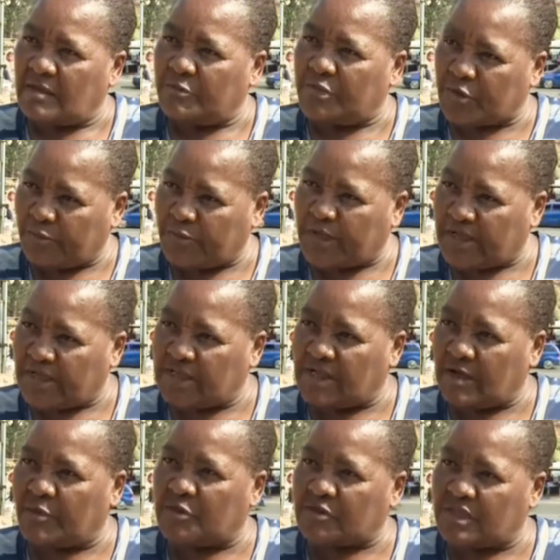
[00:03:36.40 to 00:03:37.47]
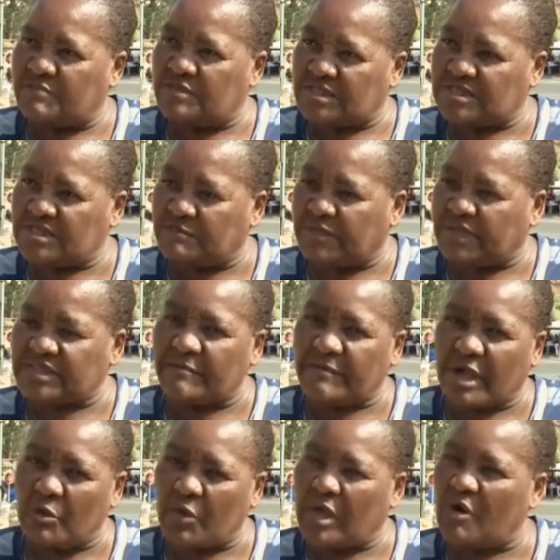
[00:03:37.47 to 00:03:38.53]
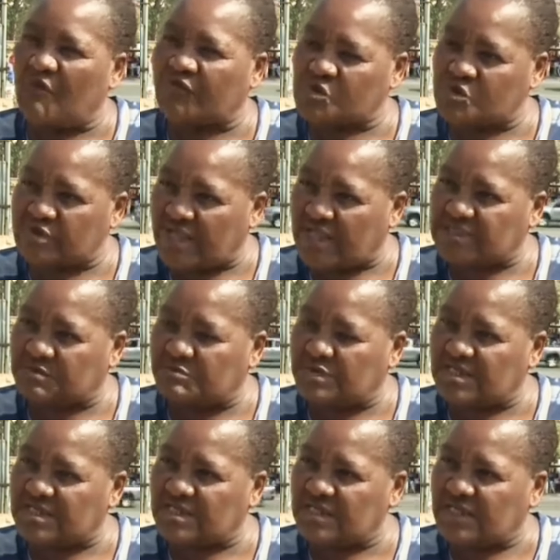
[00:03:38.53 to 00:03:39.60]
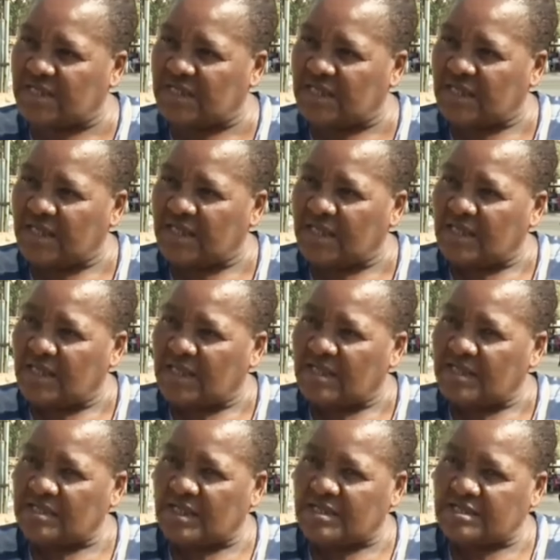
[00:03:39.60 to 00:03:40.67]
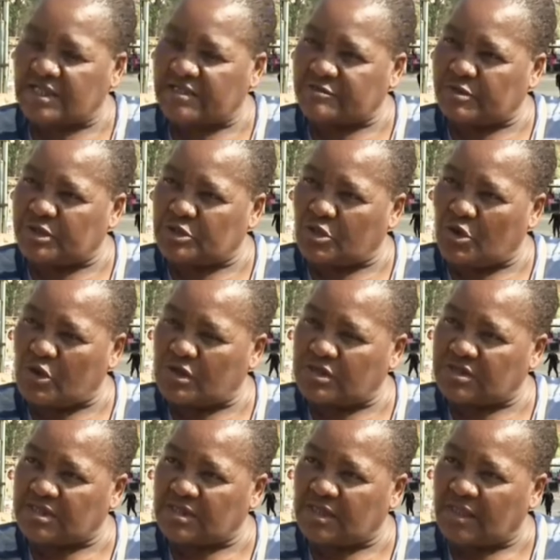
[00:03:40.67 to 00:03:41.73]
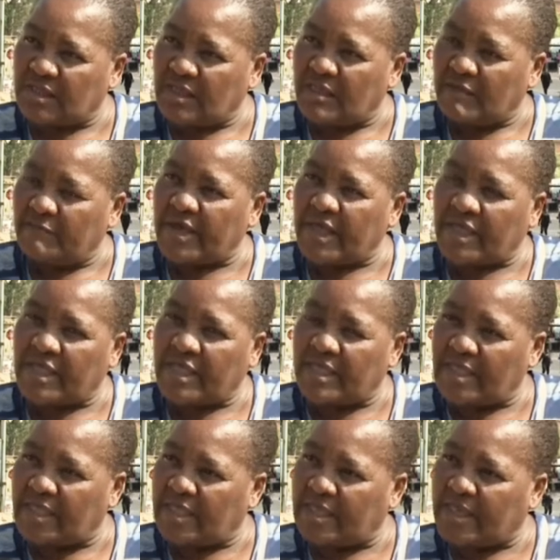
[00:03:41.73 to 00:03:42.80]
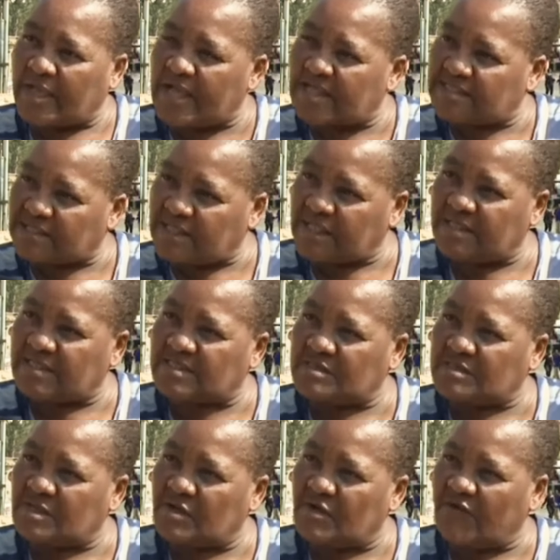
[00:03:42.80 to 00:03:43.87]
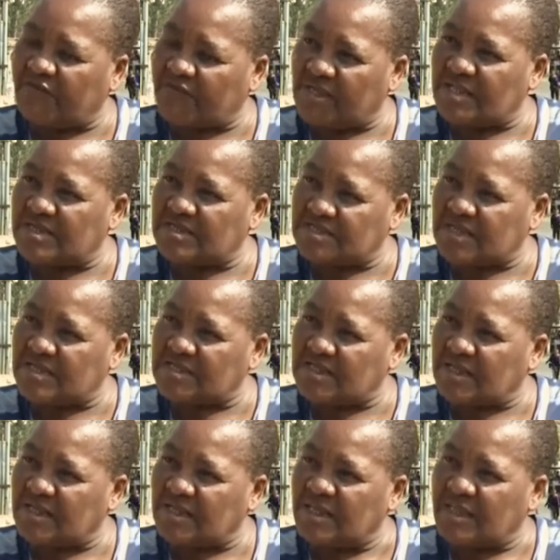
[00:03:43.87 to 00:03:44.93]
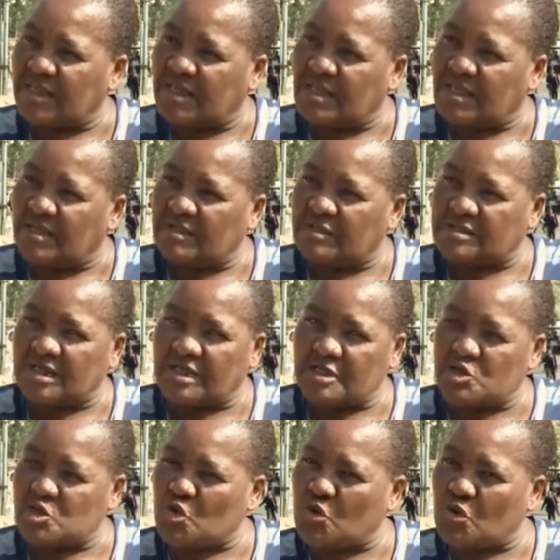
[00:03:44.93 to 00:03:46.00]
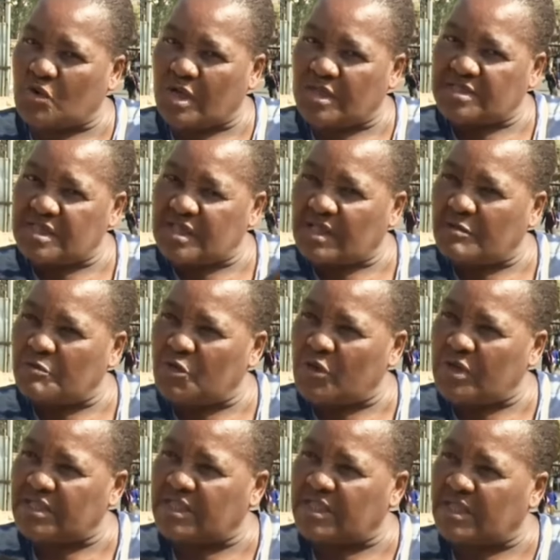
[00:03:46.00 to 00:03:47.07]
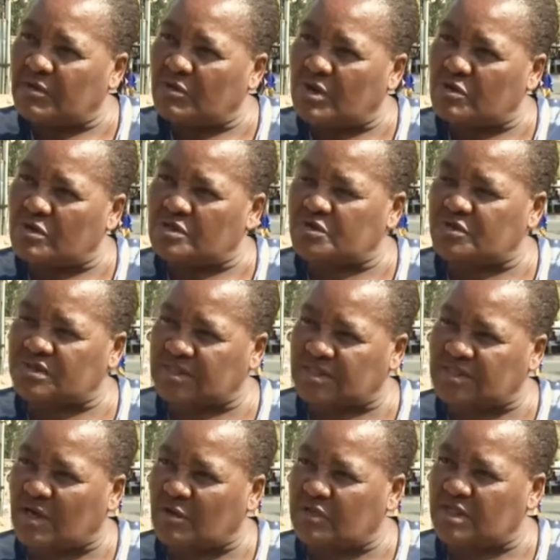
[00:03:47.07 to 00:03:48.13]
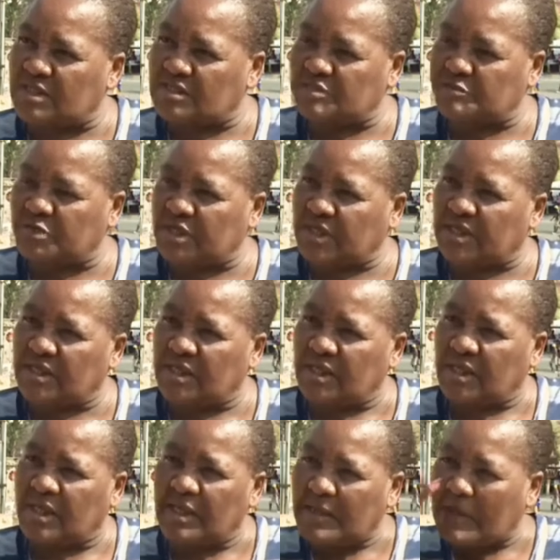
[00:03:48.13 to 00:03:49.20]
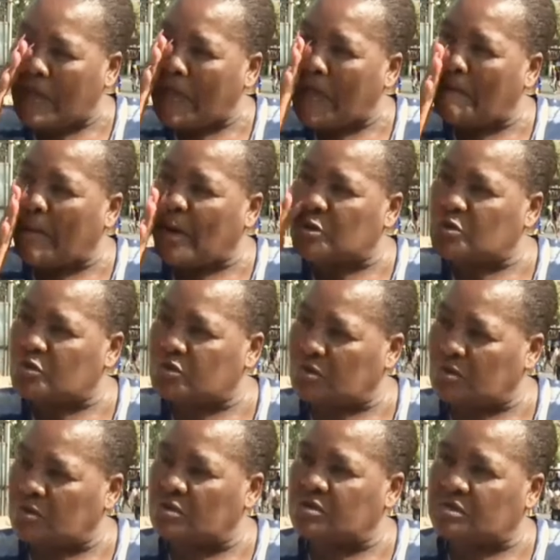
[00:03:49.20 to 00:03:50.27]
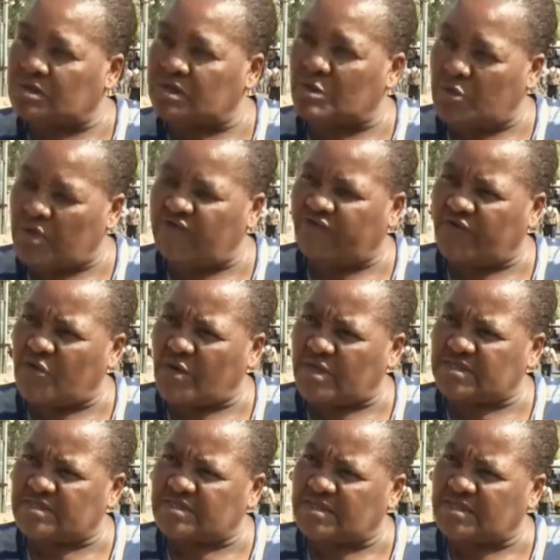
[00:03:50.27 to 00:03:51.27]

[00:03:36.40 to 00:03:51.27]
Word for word: properly about the meeting, but I'm aware of today's meeting that has been called by councillors of Alexandra. At 10 o'clock, I think I'm going there. We are going to sit down and speak about the way forward.